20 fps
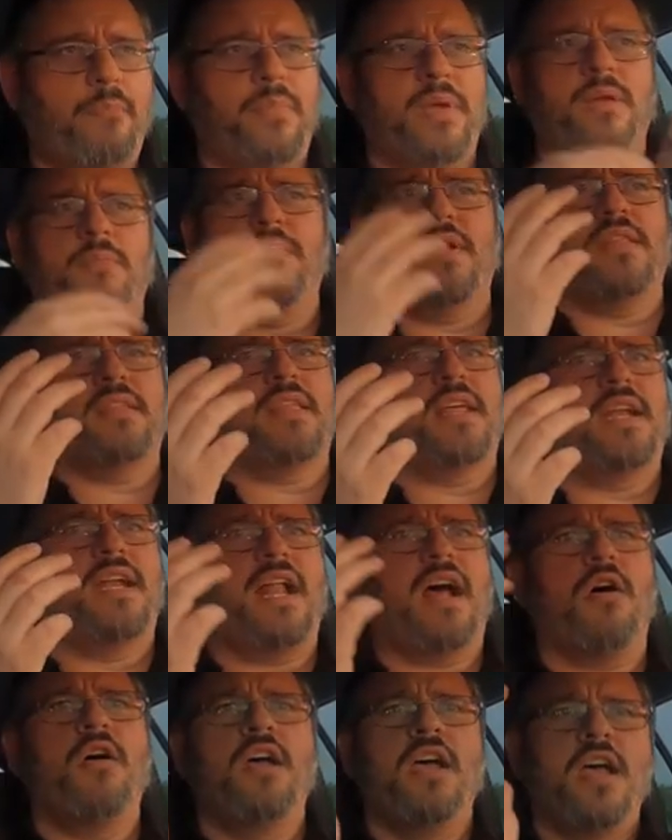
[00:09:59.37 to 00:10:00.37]
out. Yeah. Big breath, let it
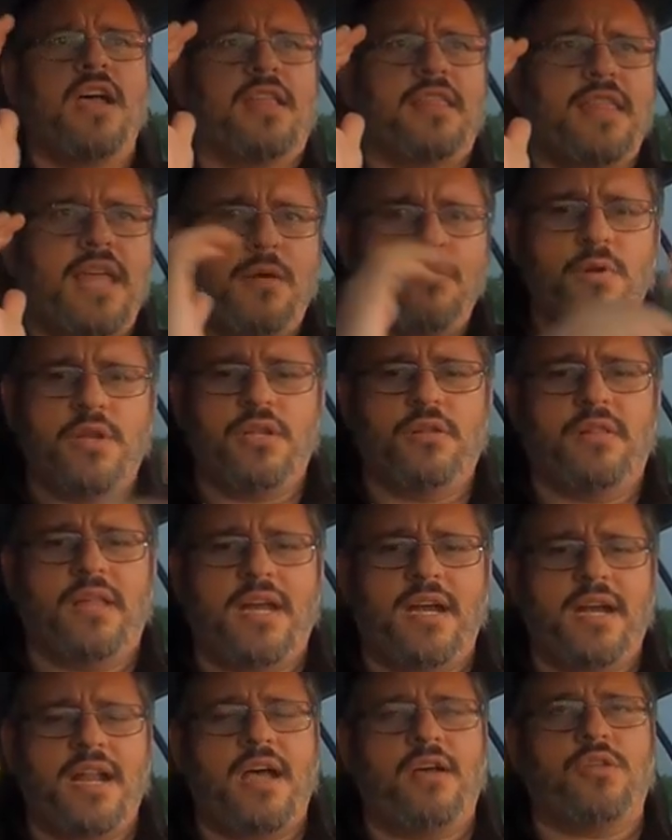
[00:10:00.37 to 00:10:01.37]
out. Then when you
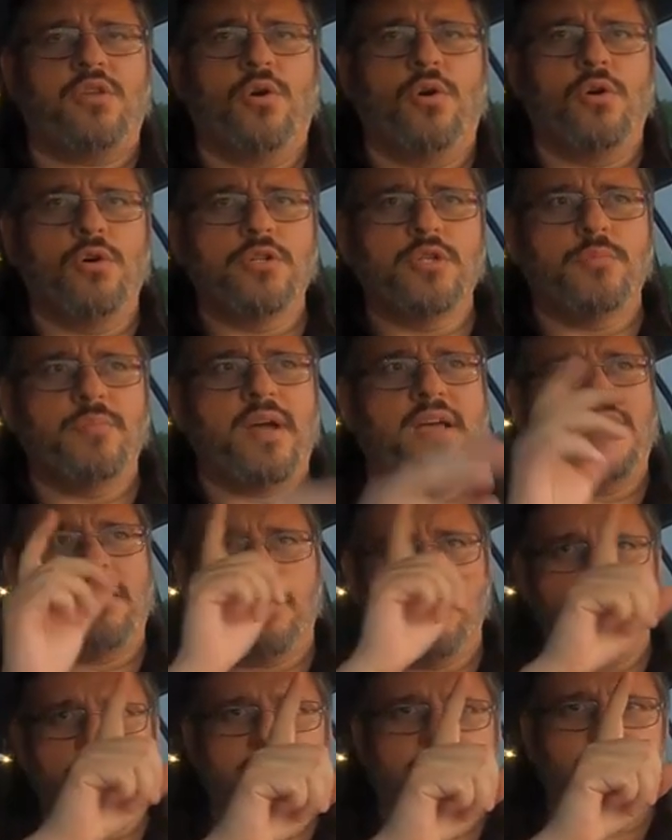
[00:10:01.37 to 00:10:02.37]
let it out, you hold your breath
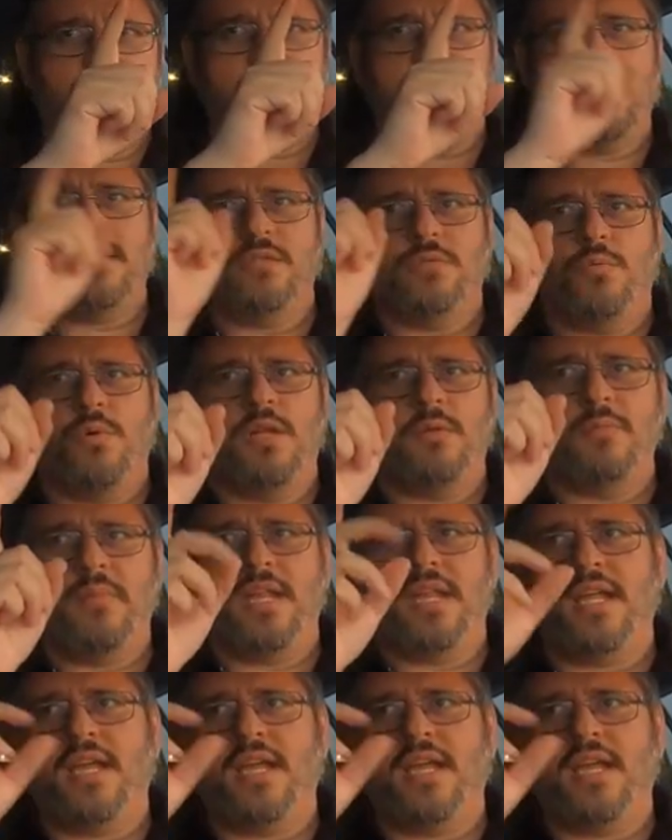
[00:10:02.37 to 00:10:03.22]
30 seconds, one